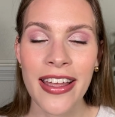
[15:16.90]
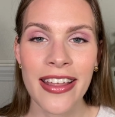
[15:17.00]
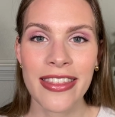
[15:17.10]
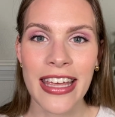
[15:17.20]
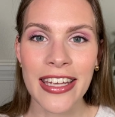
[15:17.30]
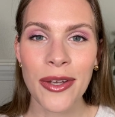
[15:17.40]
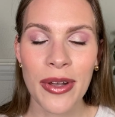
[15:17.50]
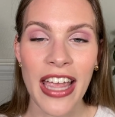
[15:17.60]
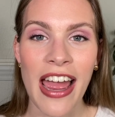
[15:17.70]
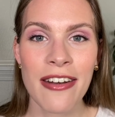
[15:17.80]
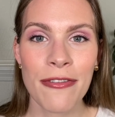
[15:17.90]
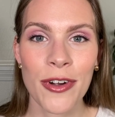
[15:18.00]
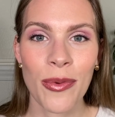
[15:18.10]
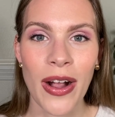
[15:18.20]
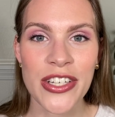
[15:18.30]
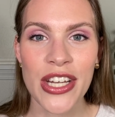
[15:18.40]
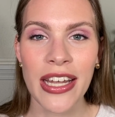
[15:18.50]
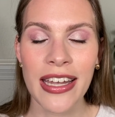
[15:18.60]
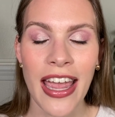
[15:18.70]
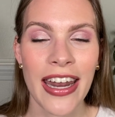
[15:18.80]
Thank you again for
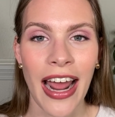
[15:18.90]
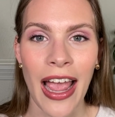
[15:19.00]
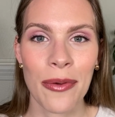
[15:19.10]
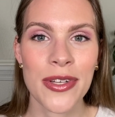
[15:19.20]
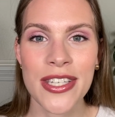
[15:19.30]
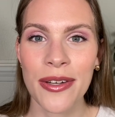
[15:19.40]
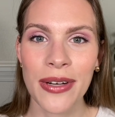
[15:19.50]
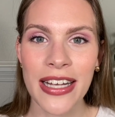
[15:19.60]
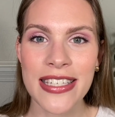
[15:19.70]
watching, and I will see you next